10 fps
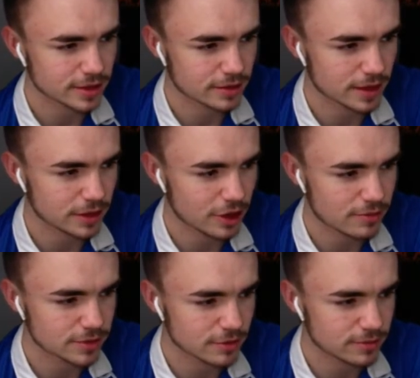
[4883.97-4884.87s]
I think,
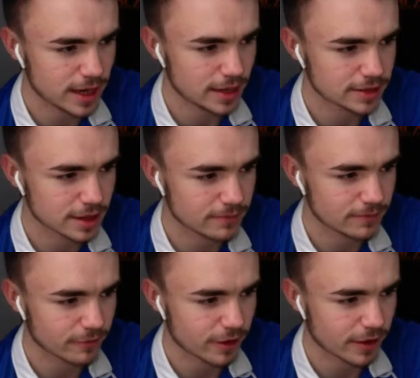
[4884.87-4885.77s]
nope, Tom Naylor's come
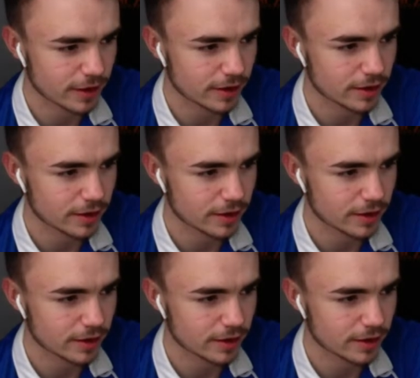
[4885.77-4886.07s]
for it.